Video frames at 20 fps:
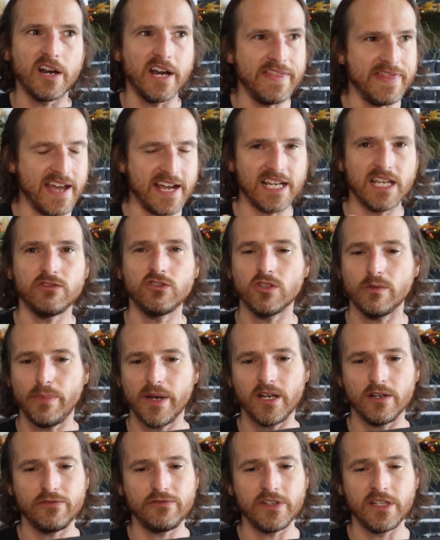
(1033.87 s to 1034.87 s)
and that gives you a
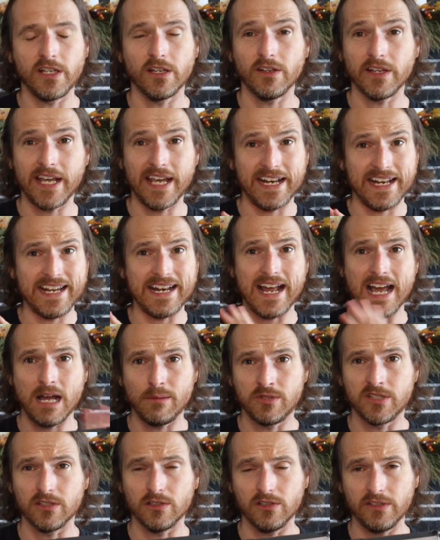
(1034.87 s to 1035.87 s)
better feel, and it
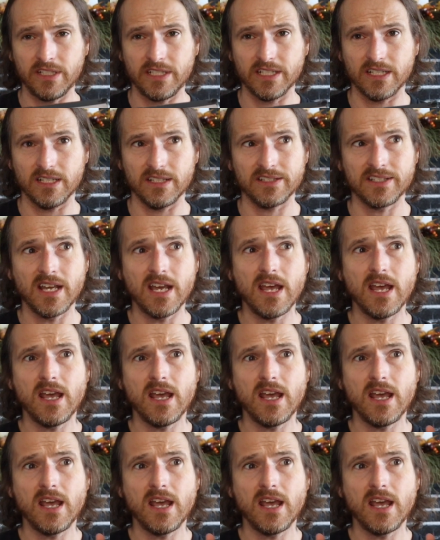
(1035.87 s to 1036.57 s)
absolutely does.